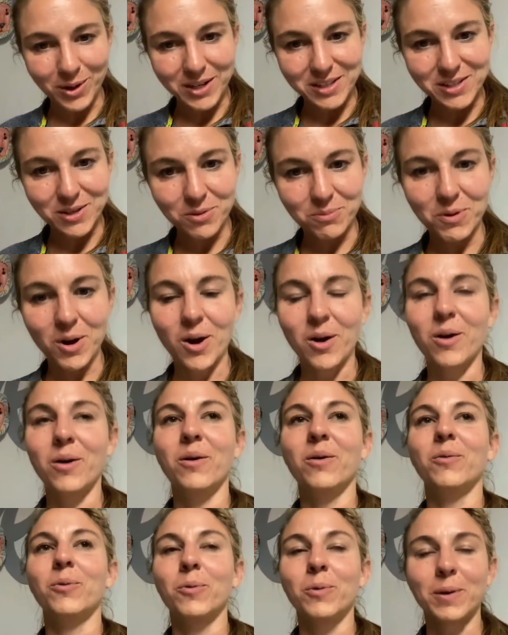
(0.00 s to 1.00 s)
to
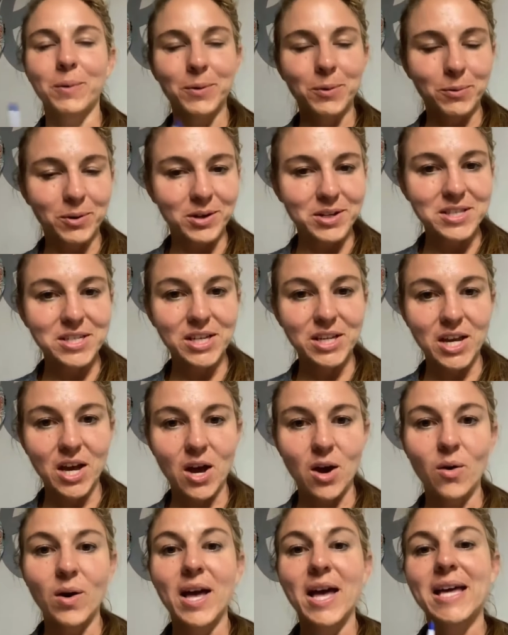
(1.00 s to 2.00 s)
throw or where we want it to
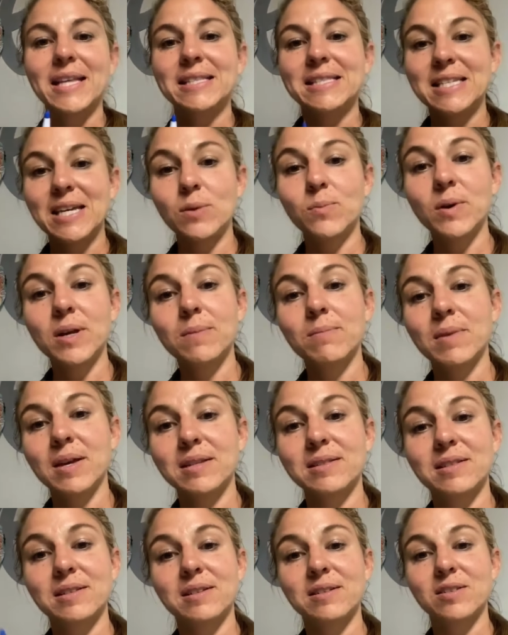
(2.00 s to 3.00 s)
go, did we
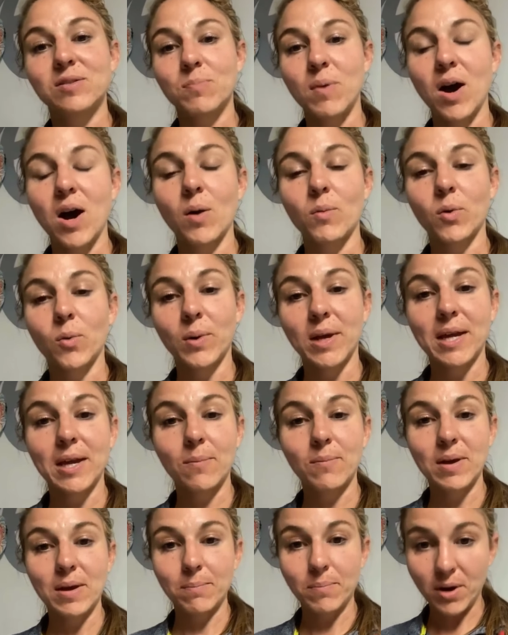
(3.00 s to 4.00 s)
miss in a spot where we
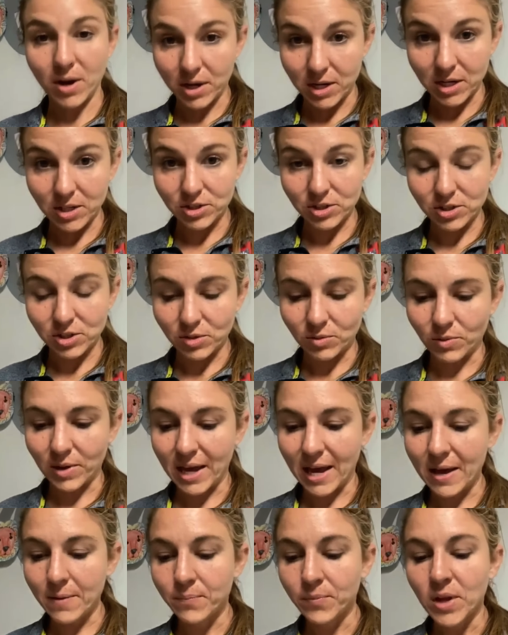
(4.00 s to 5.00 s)
can be punished?
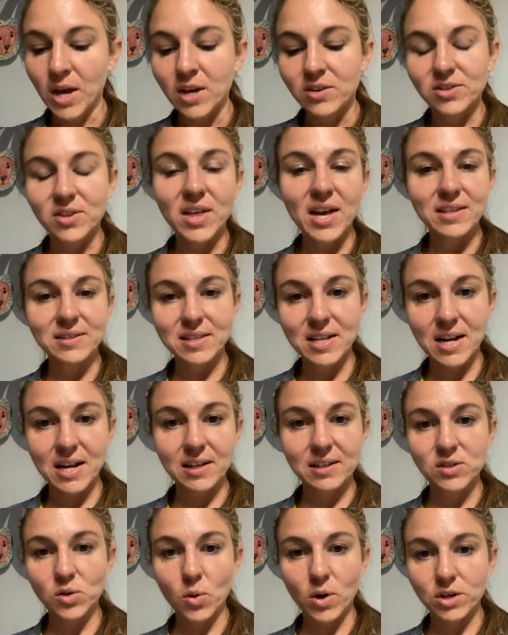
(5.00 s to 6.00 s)
Okay. So that's the
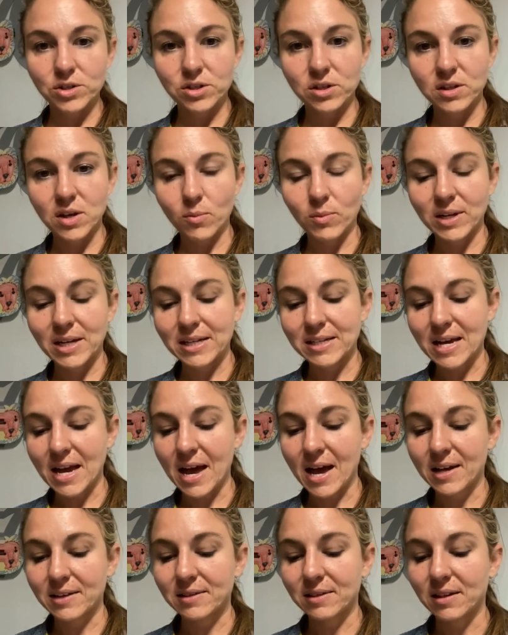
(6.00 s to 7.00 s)
next question that we need to
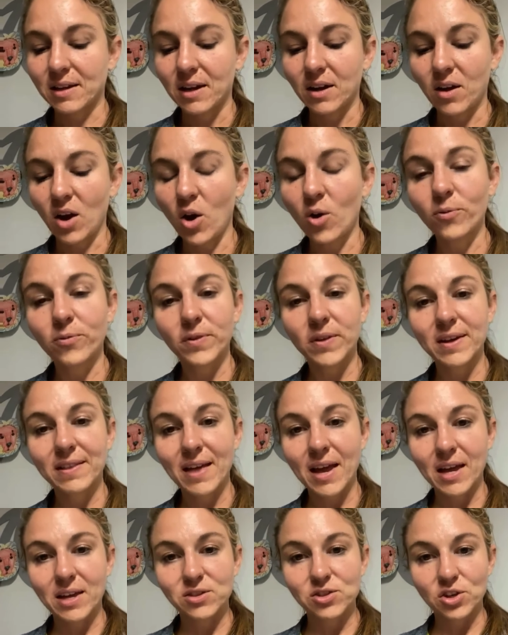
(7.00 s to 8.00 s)
ask. Hopefully the
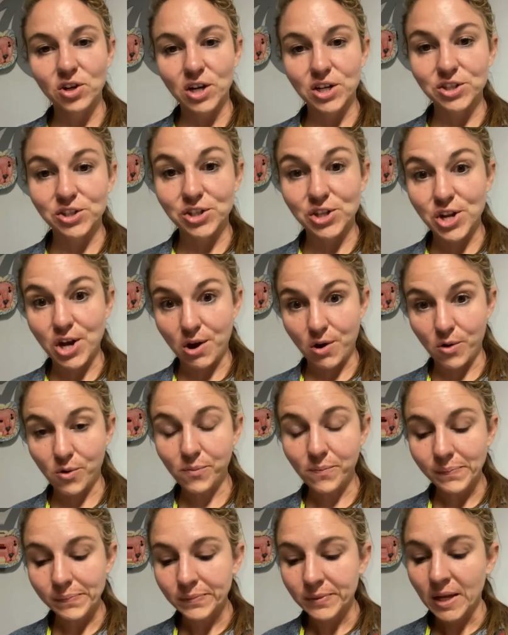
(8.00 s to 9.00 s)
answer is
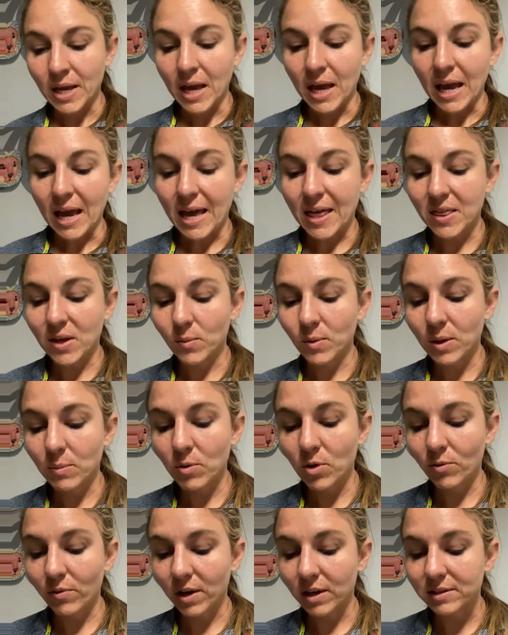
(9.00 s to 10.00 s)
no. And then we
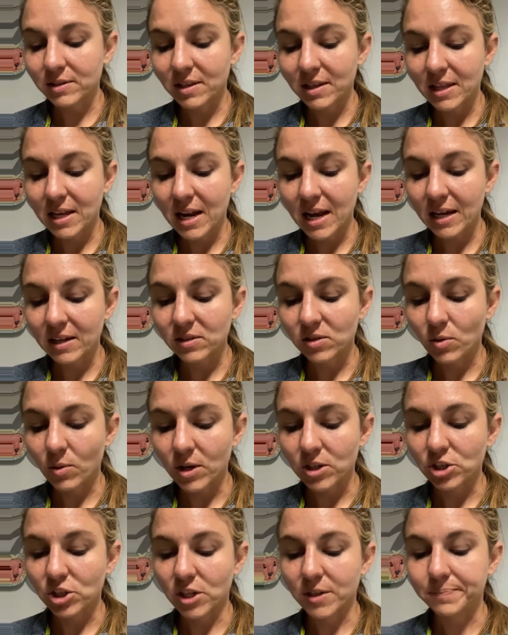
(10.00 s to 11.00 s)
move on to the next
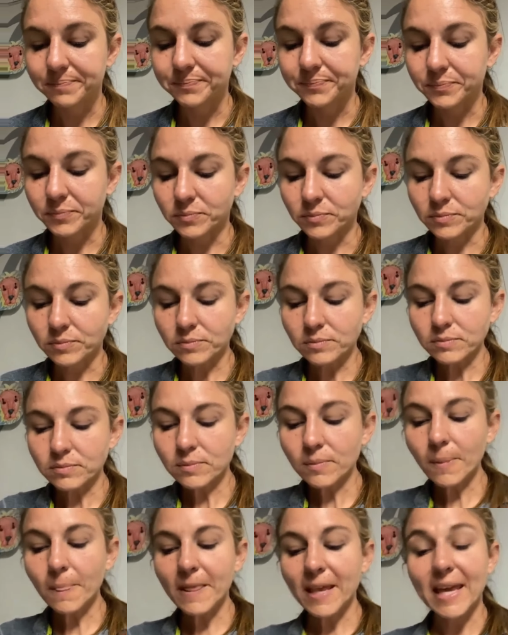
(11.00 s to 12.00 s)
question.
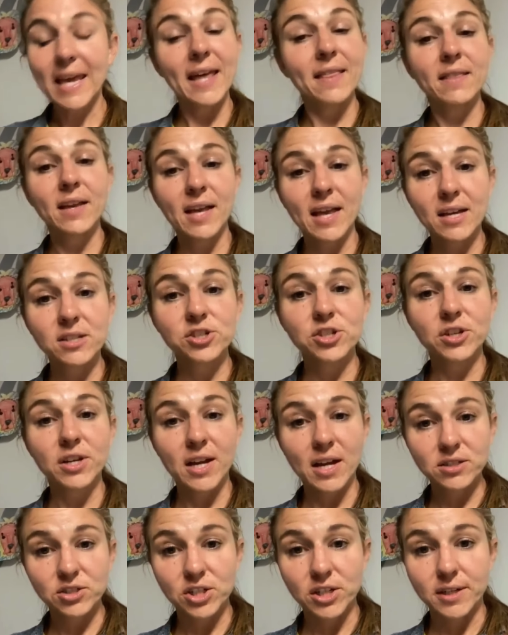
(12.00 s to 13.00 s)
Can the catcher
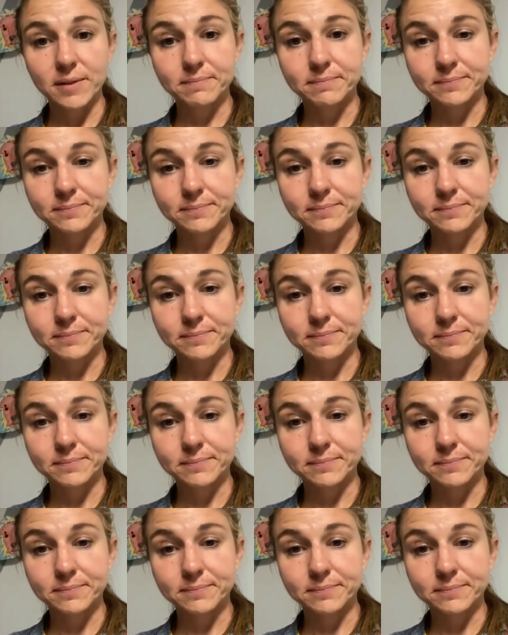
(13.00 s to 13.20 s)
catch it?